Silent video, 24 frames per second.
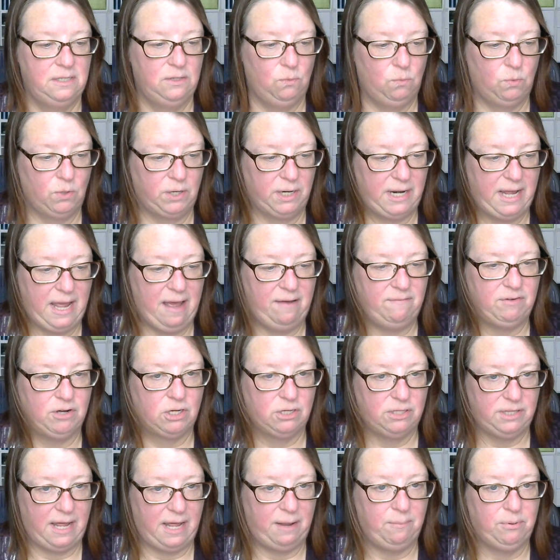we're going to have
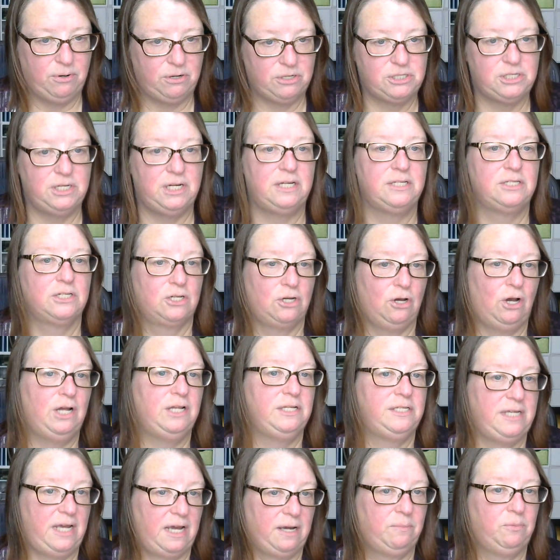that person as a
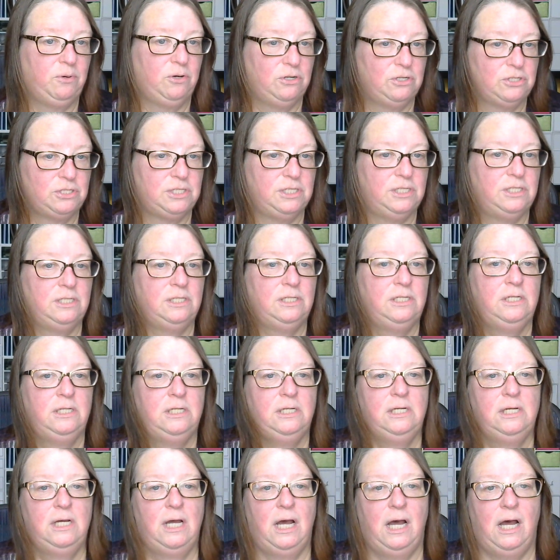contact person.
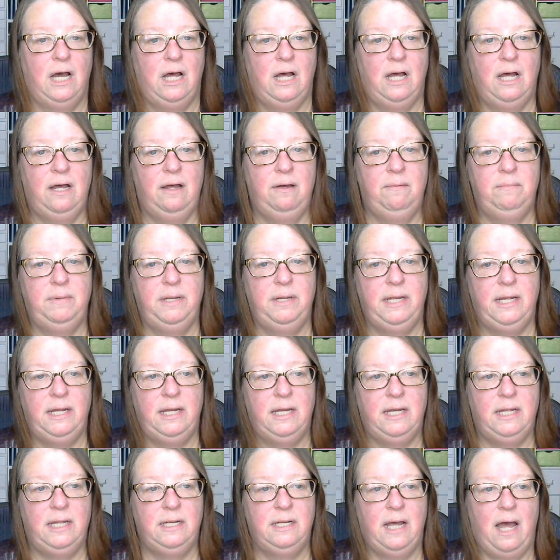
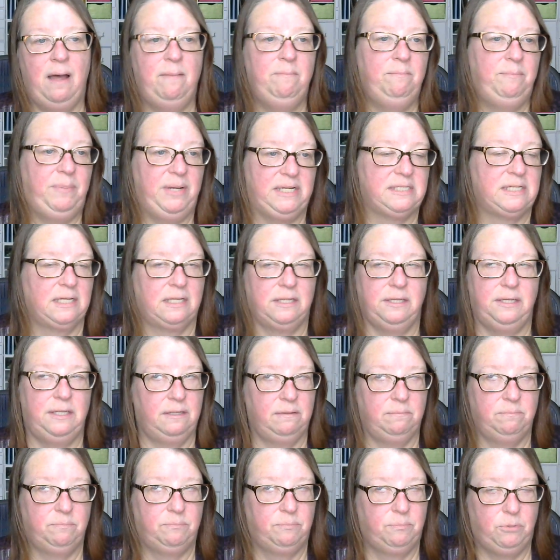And I'm basically
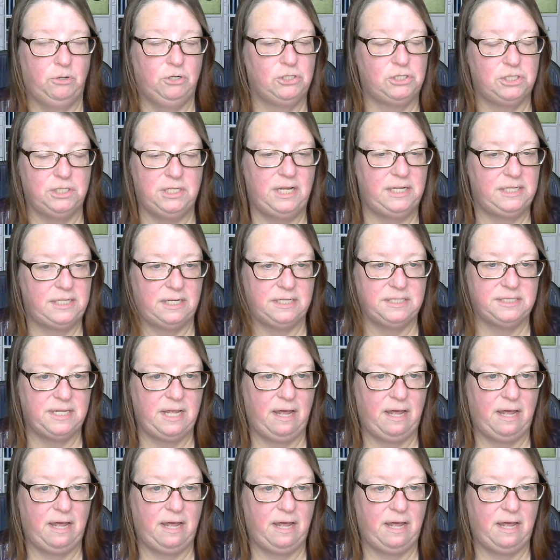the person that does